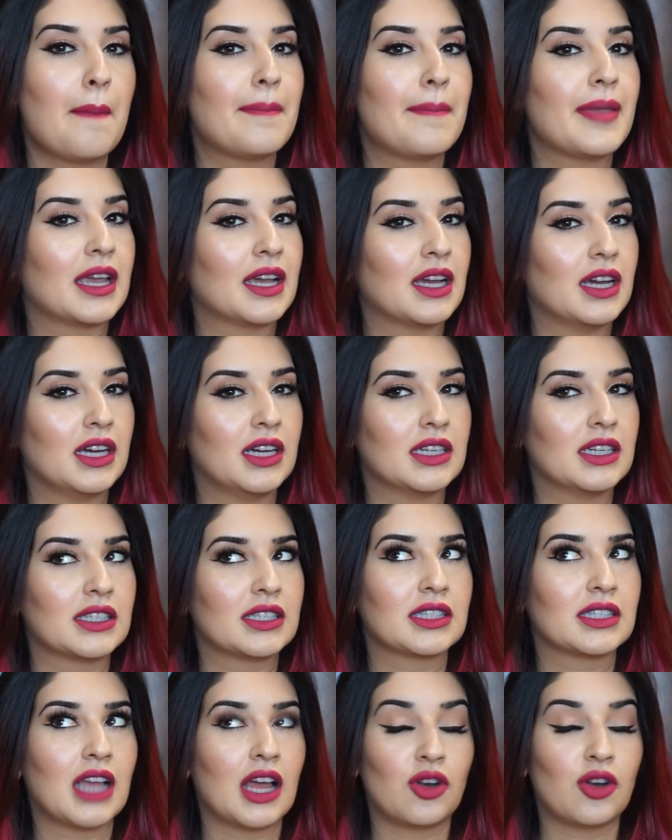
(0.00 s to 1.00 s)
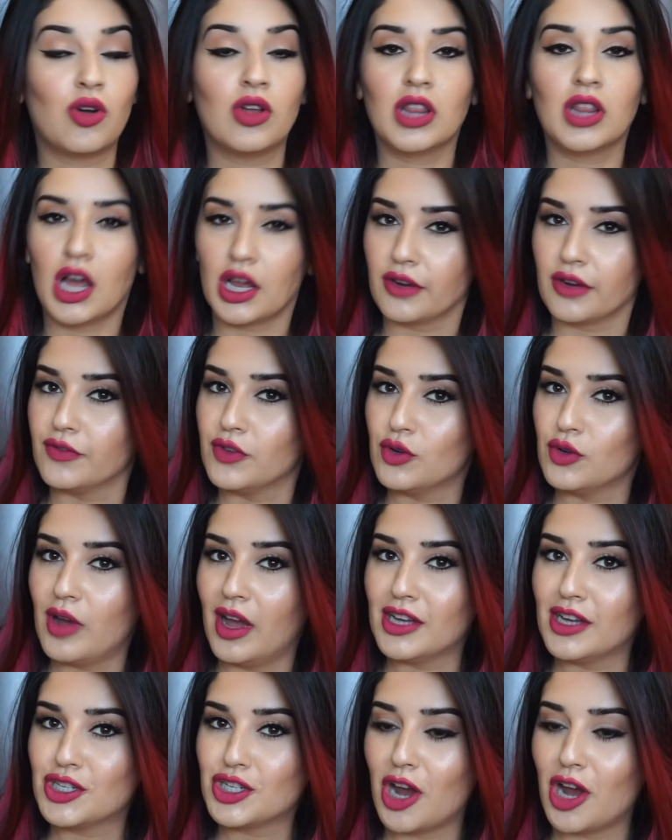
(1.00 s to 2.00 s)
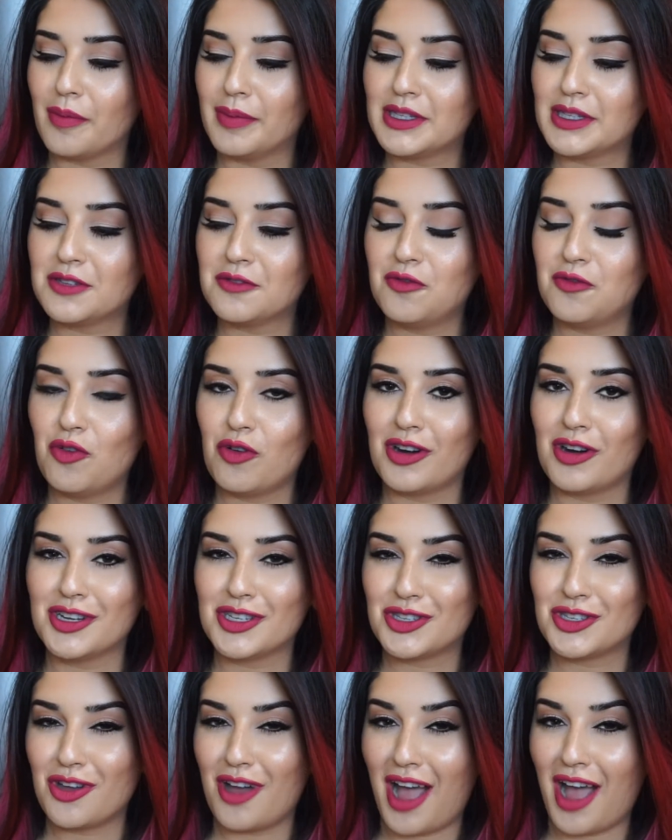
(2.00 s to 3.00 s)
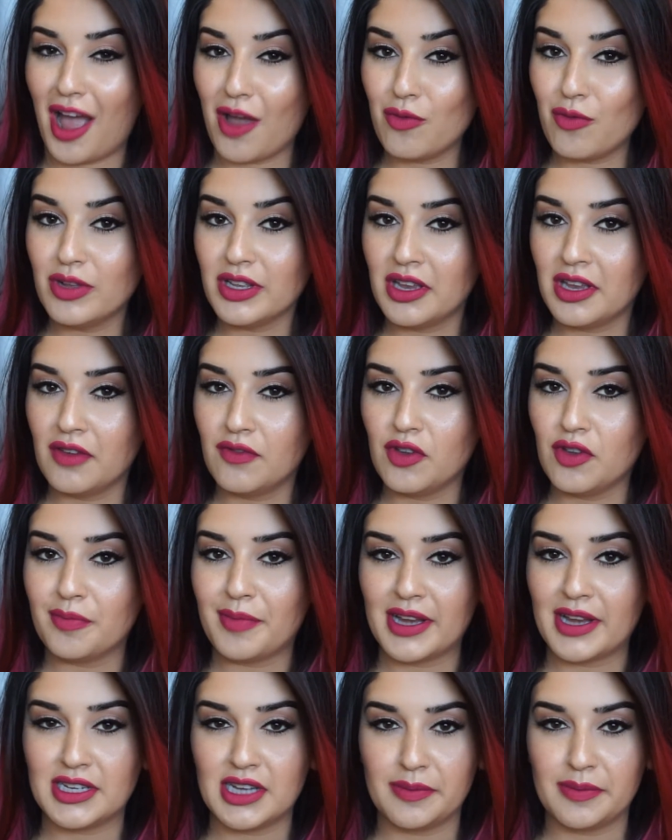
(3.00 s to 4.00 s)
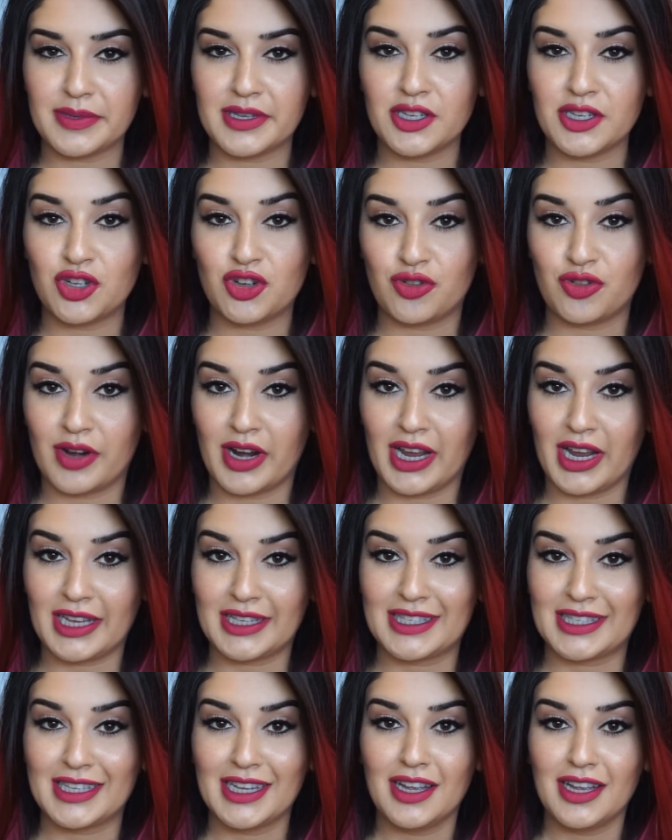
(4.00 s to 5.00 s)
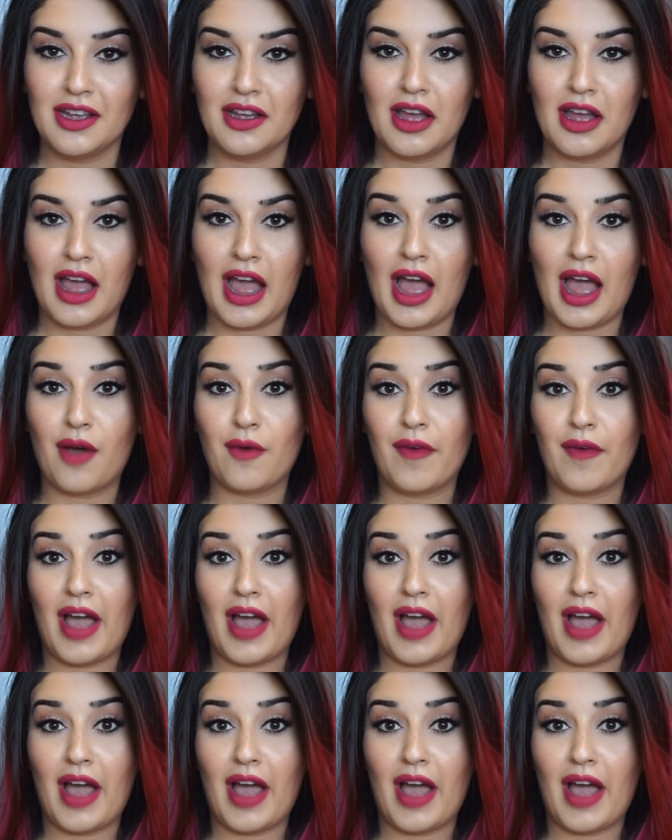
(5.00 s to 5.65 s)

because I know a lot of you guys shop at Sephora, so I will give you my tips and tricks of